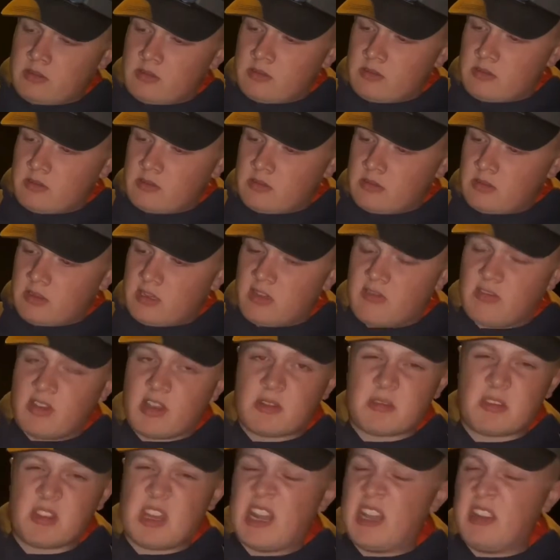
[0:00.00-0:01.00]
Yeah, rag with
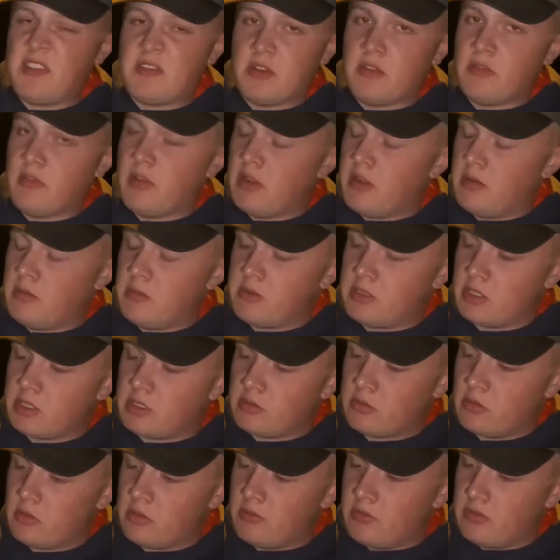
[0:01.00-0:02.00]
anything really, we're just
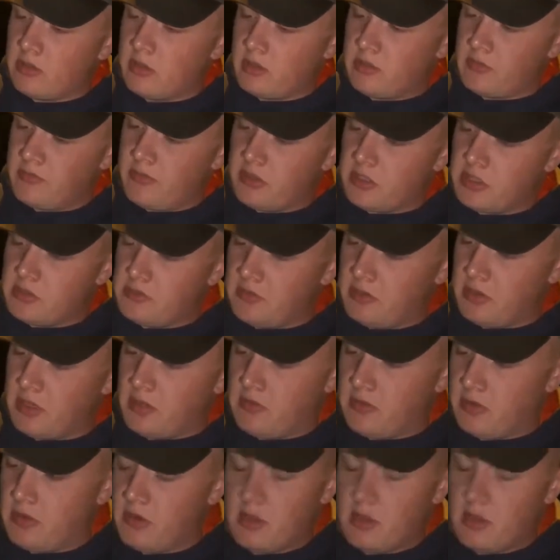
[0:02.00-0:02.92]
sort of fishing for anything.